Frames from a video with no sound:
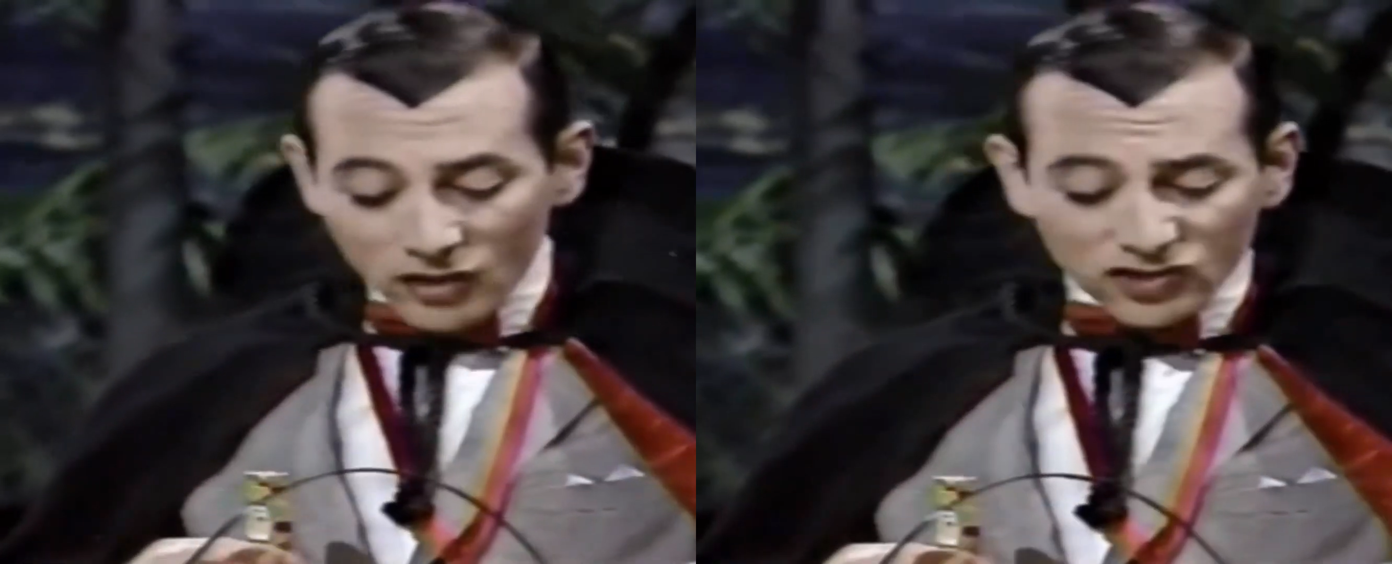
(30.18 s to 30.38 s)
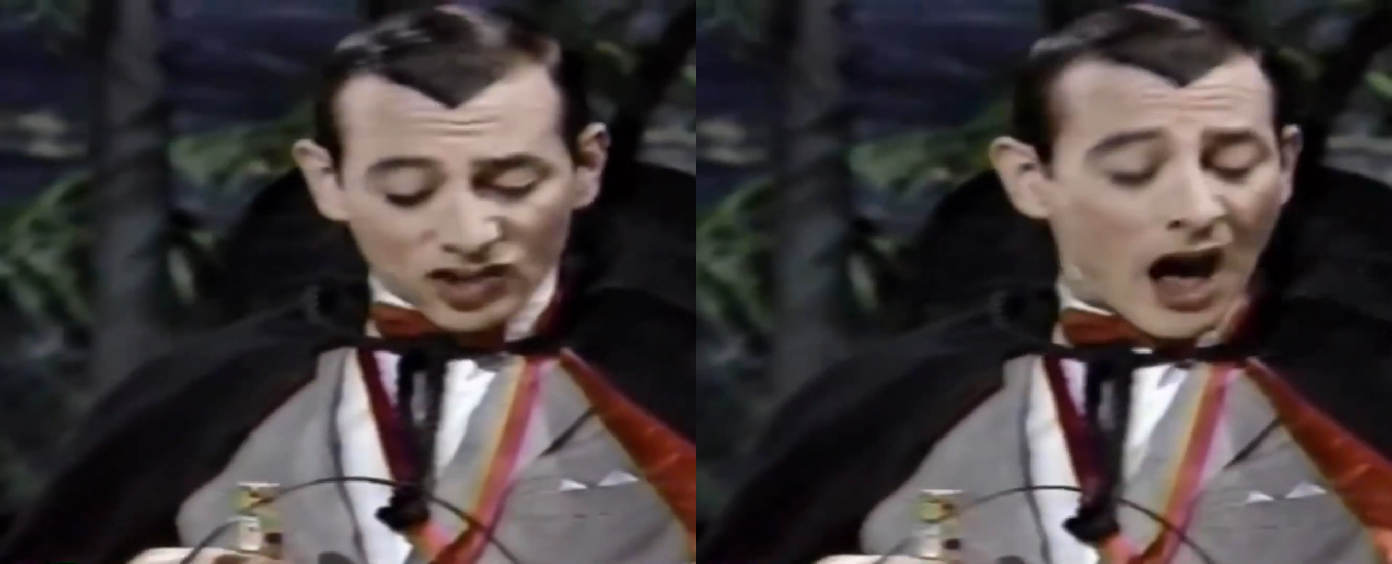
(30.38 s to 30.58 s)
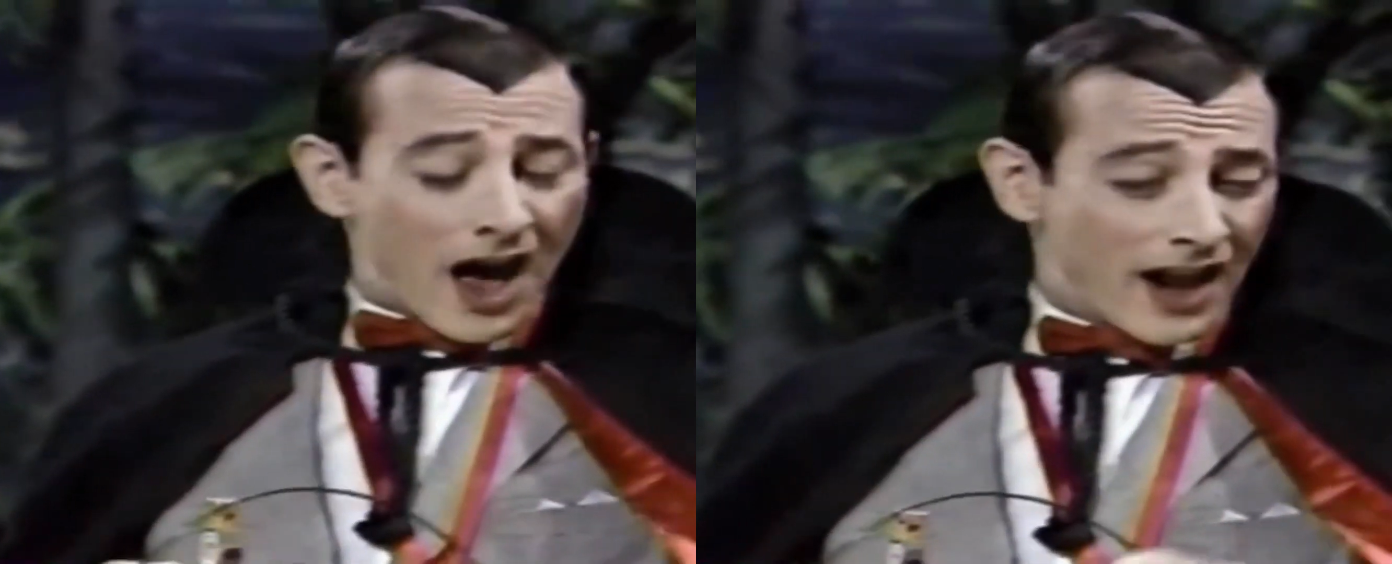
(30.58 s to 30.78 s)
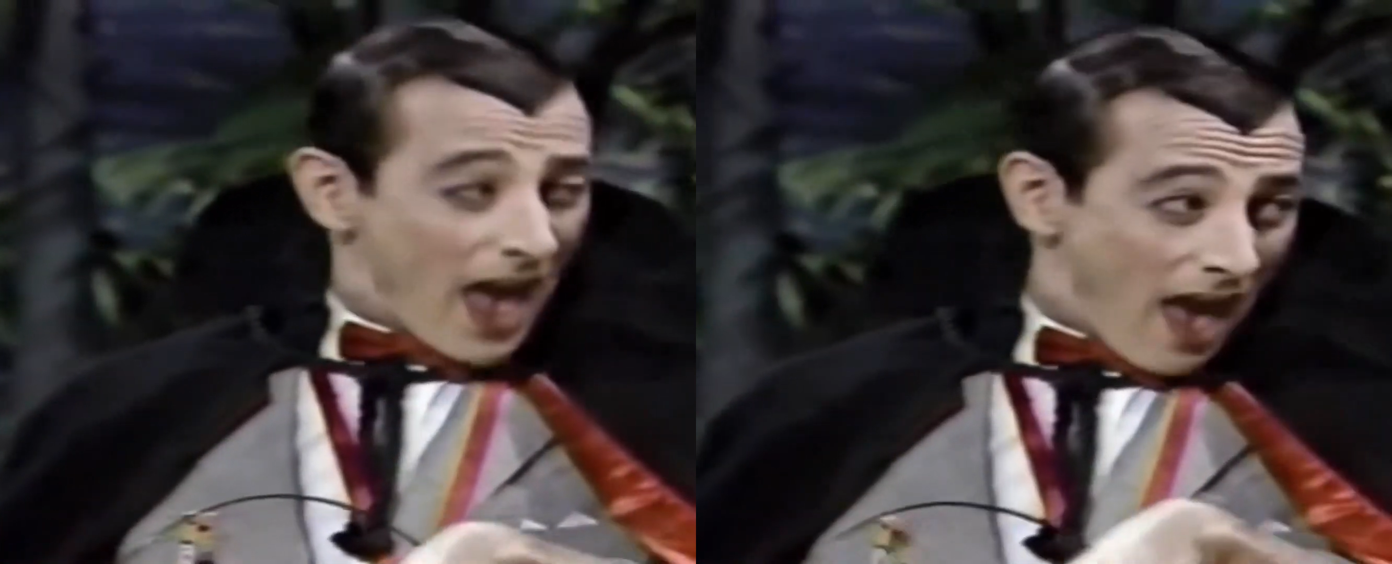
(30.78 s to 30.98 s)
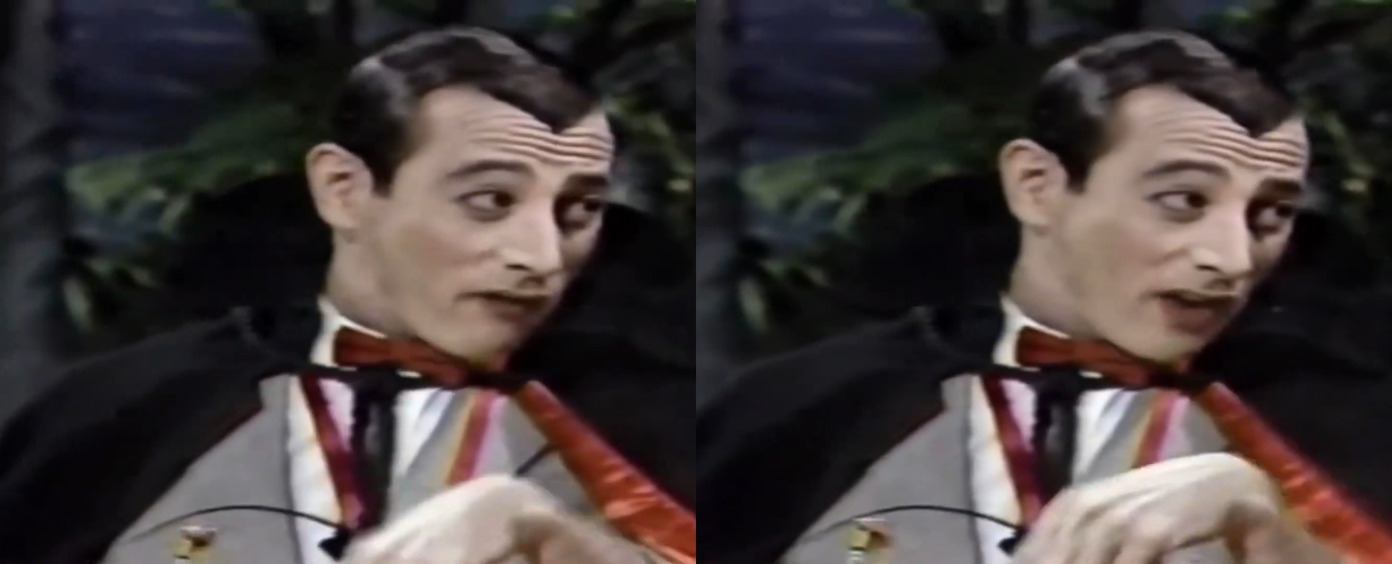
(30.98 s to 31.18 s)
it was kind of
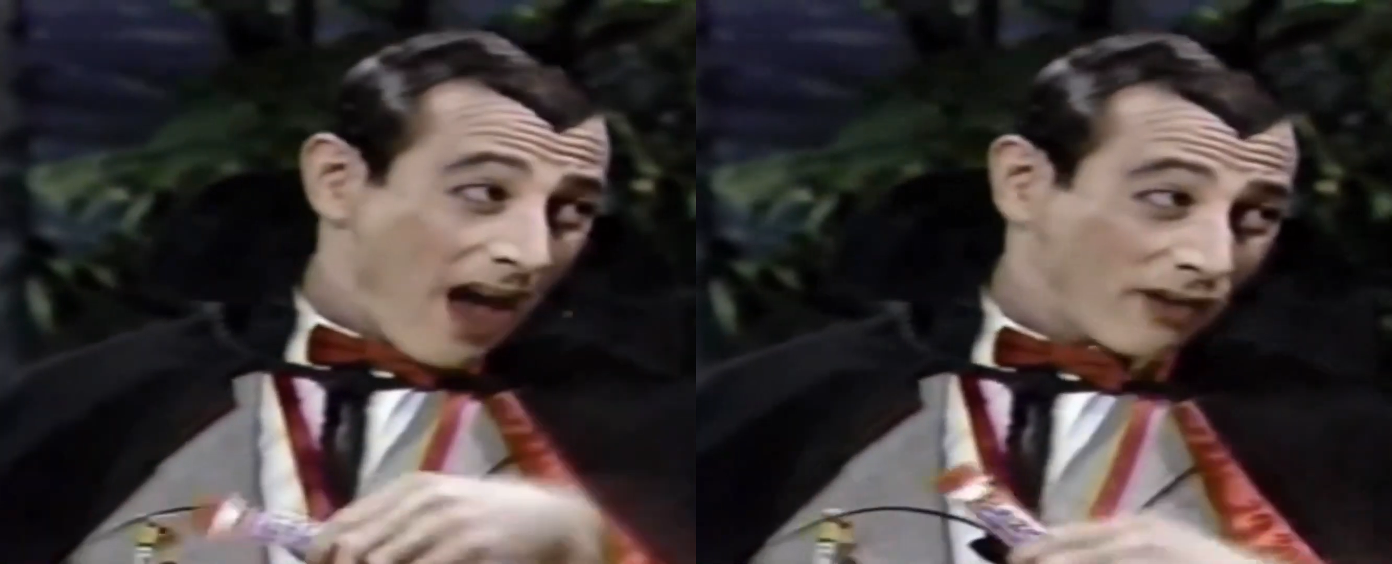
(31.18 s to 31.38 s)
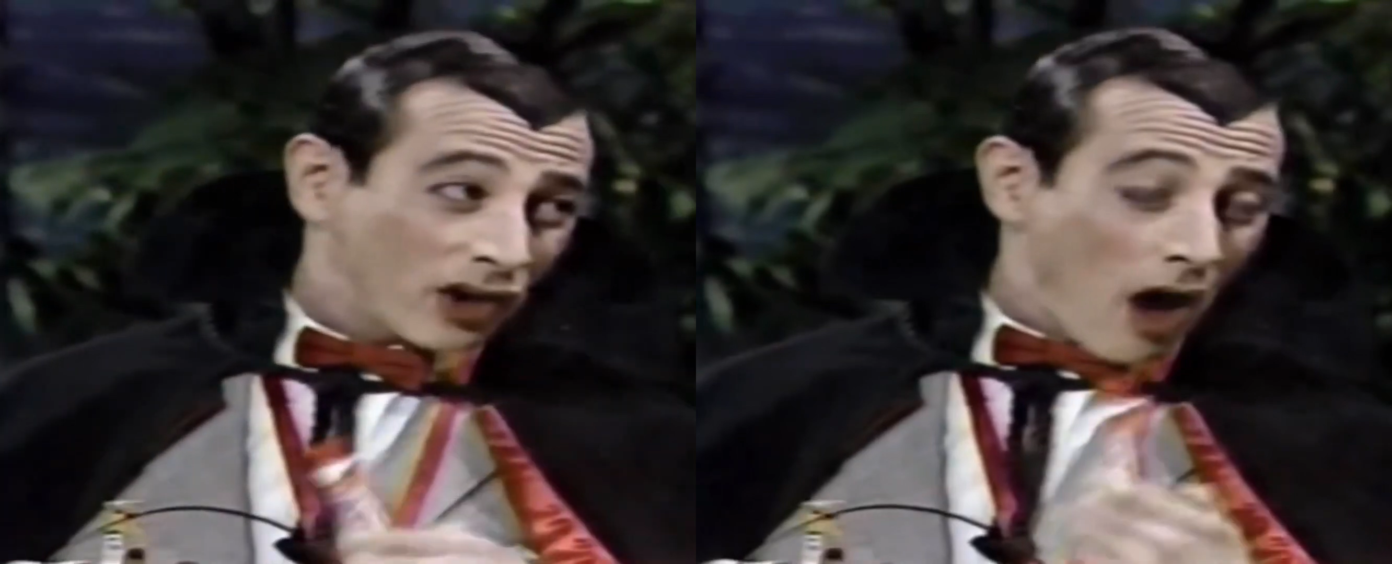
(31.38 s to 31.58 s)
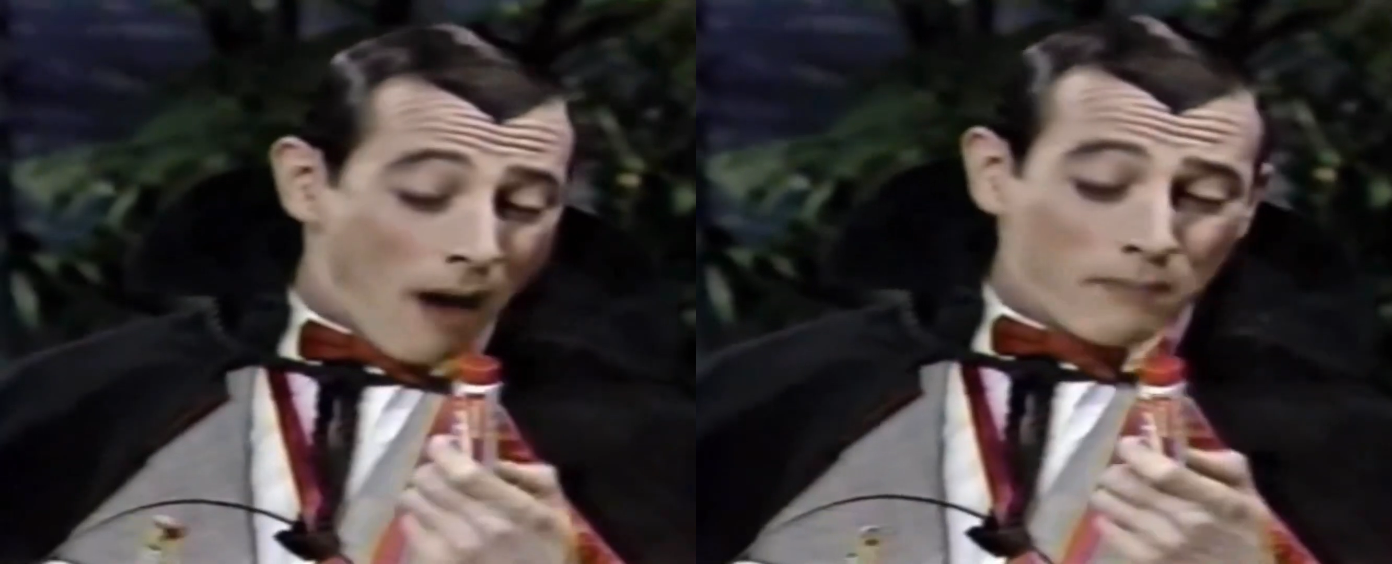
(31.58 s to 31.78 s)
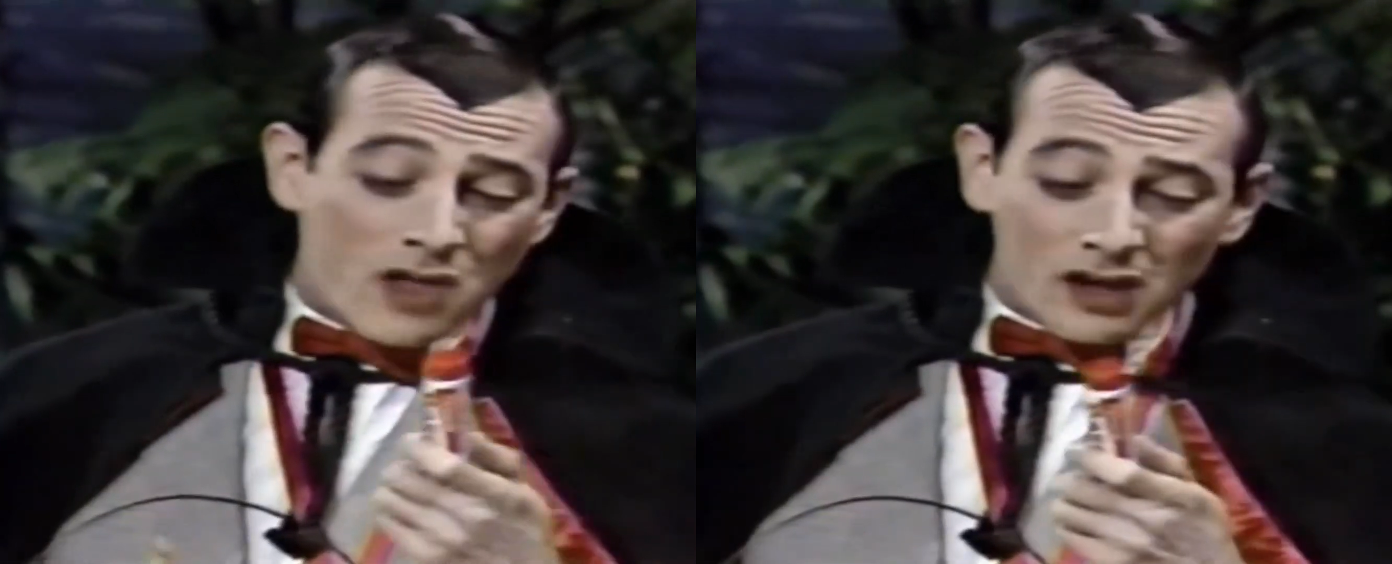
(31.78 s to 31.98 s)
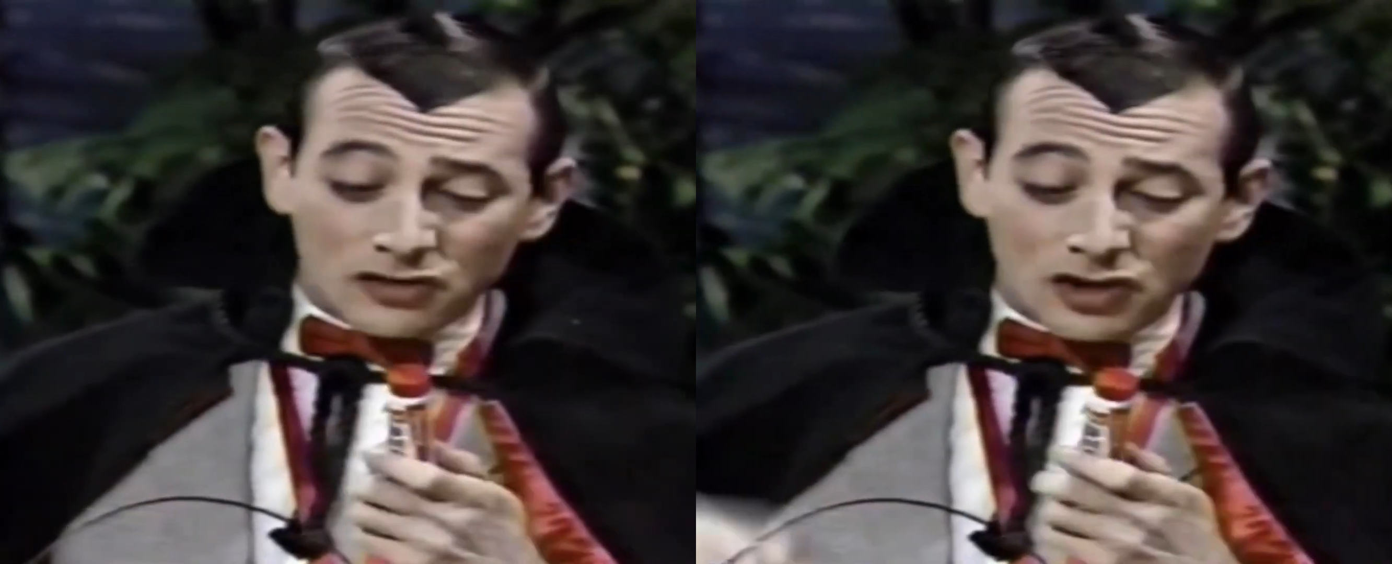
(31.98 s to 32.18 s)
heavy on gum
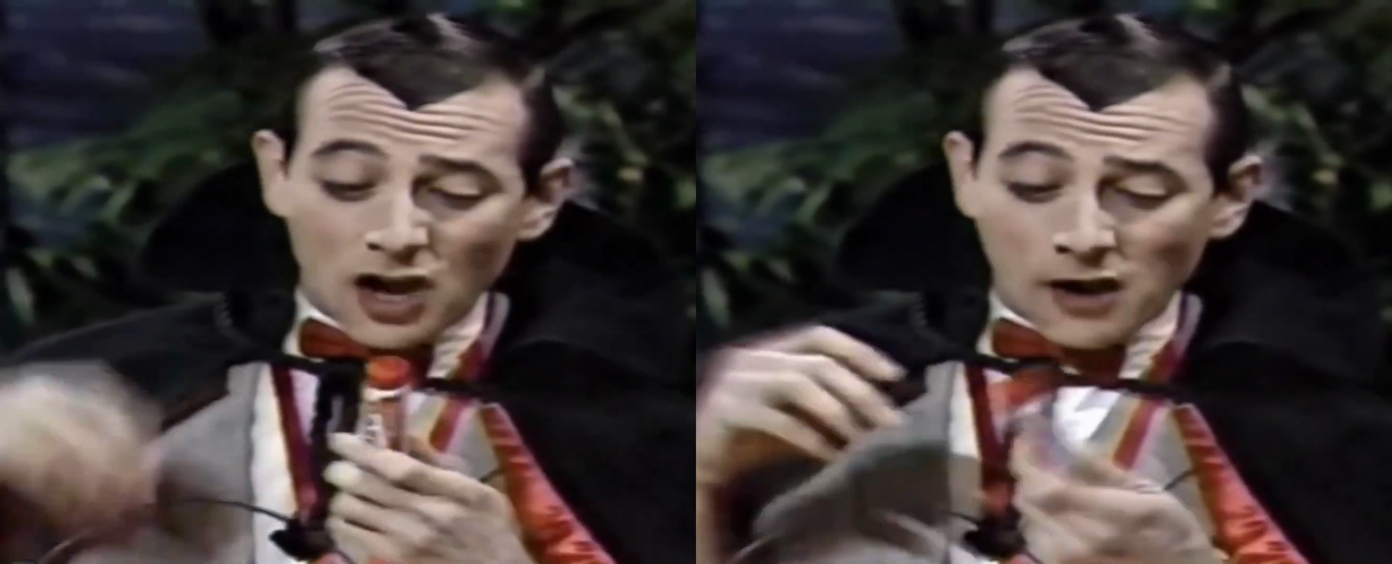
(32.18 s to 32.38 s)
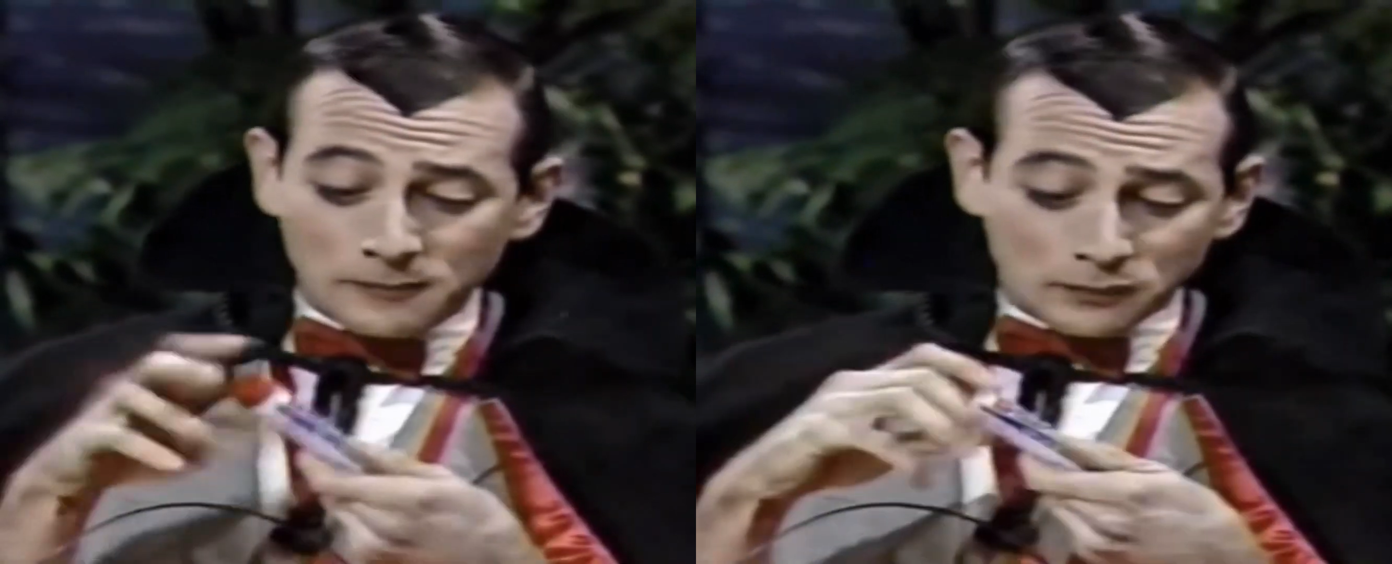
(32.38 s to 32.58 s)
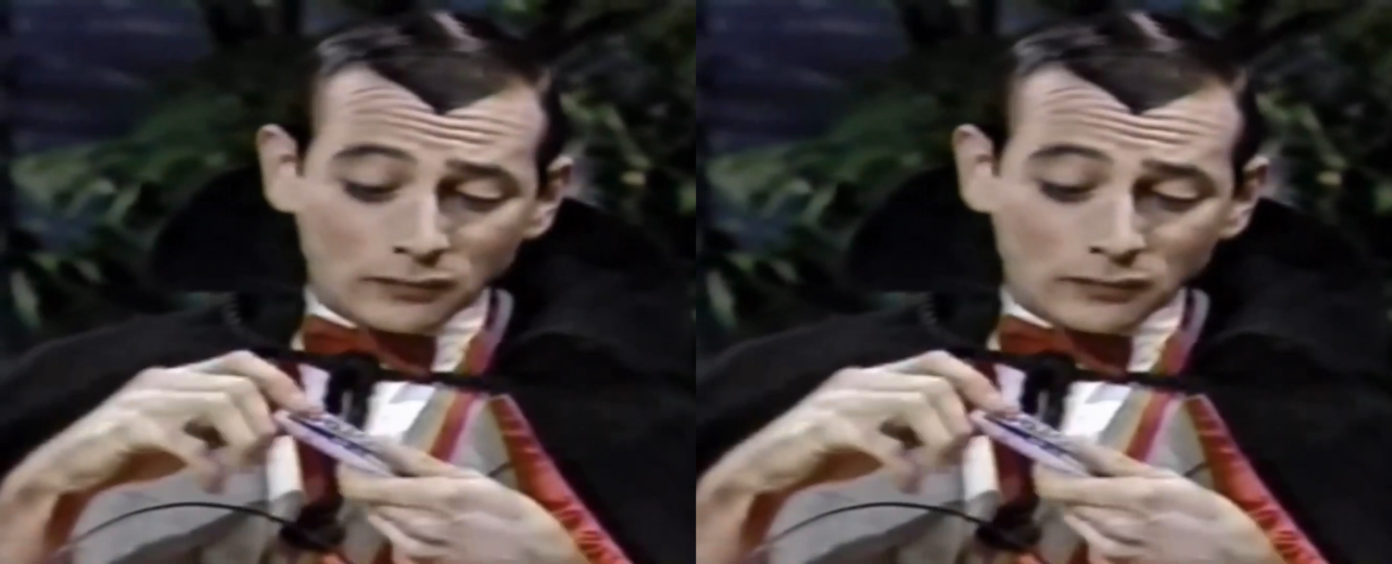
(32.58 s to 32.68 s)
this year.